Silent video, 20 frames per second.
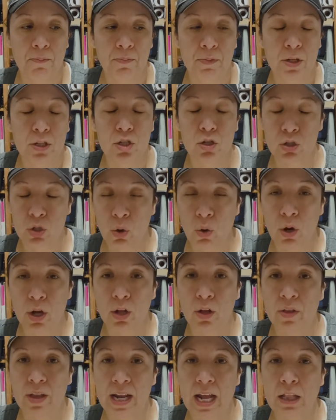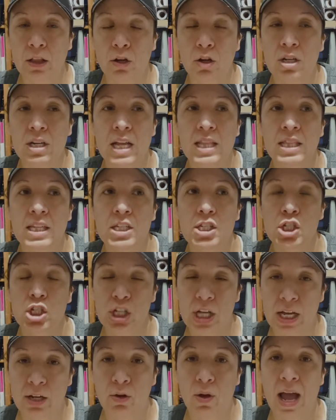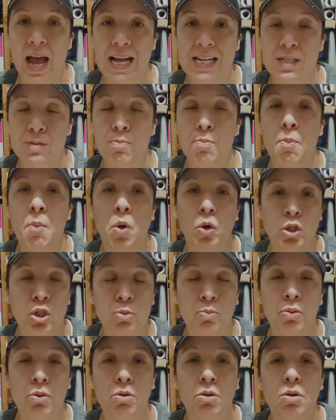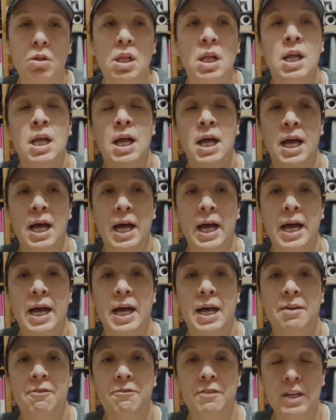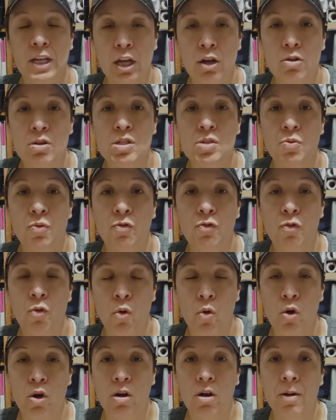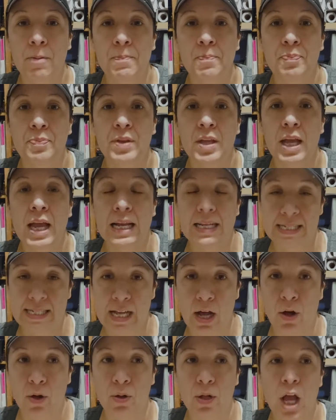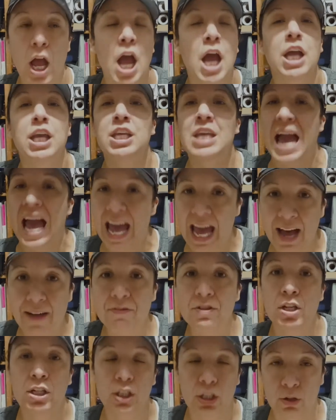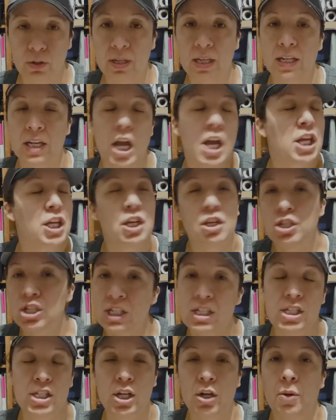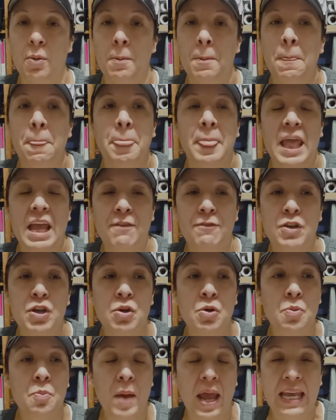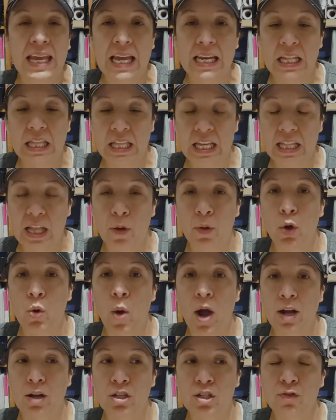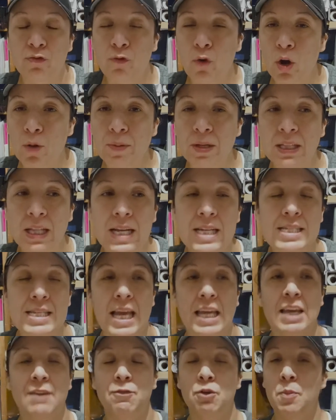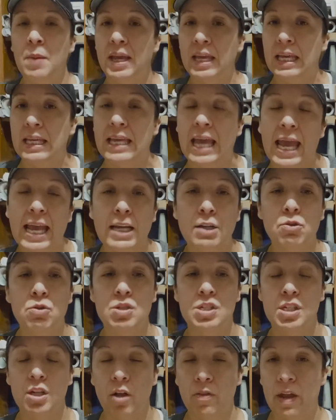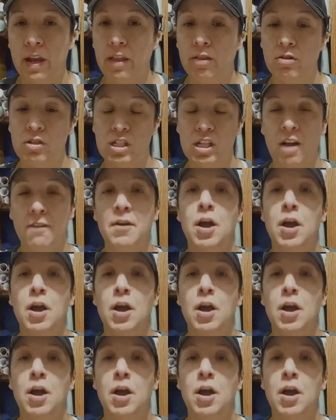tutorial that I learned, and this channel has multiple videos for Excel. You have to learn it. You just do. If you make anything that requires formulas, like if you're making candles and all that other stuff,